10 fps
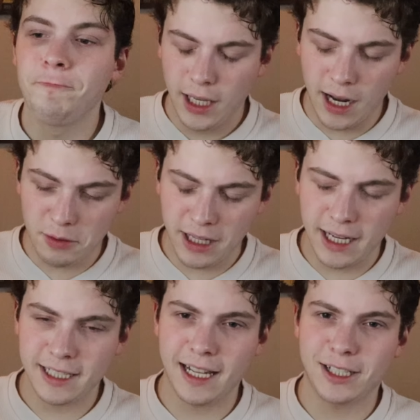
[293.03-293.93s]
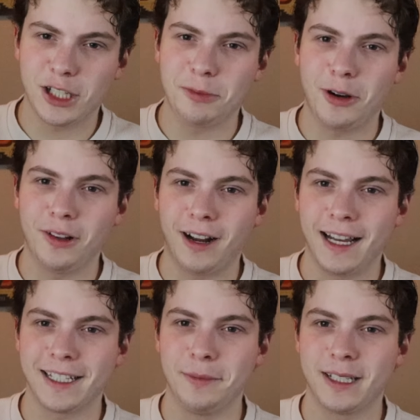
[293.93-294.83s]
And I realize that's a spoiler
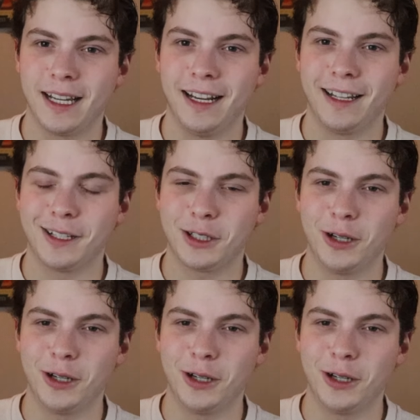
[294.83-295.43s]
as I'm saying it,